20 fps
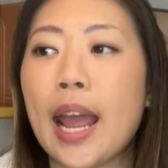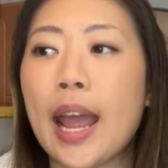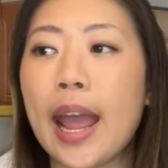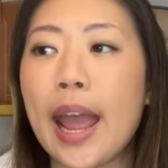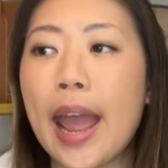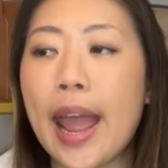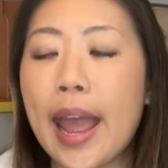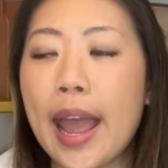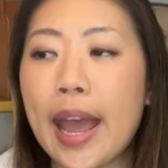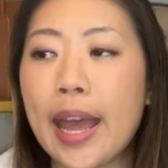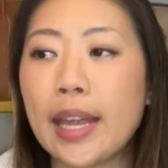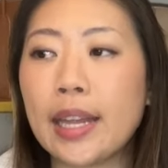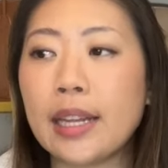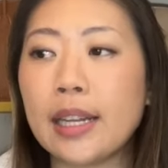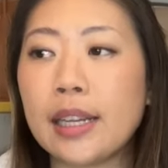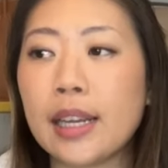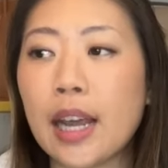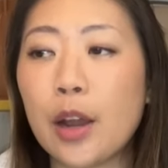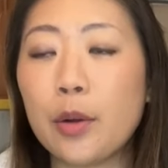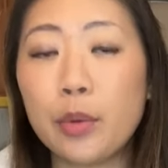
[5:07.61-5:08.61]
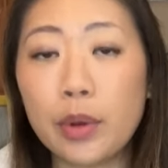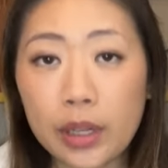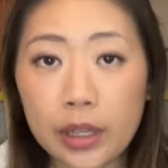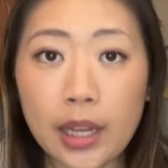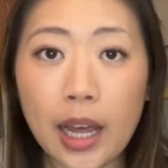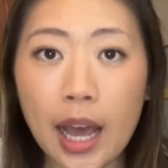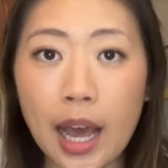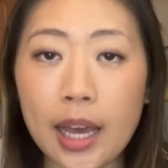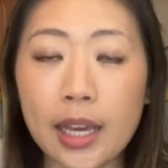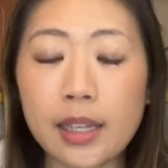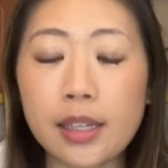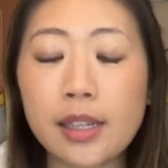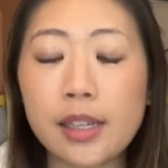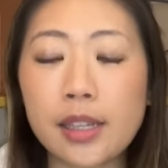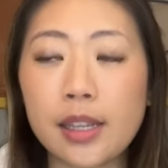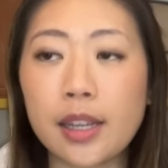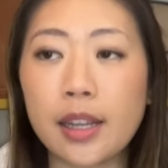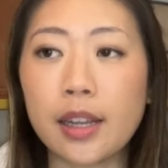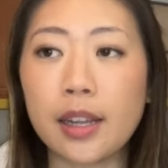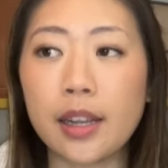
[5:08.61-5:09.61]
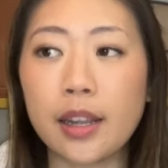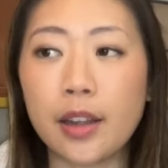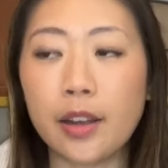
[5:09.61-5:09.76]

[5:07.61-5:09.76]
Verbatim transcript: And I realized, uh,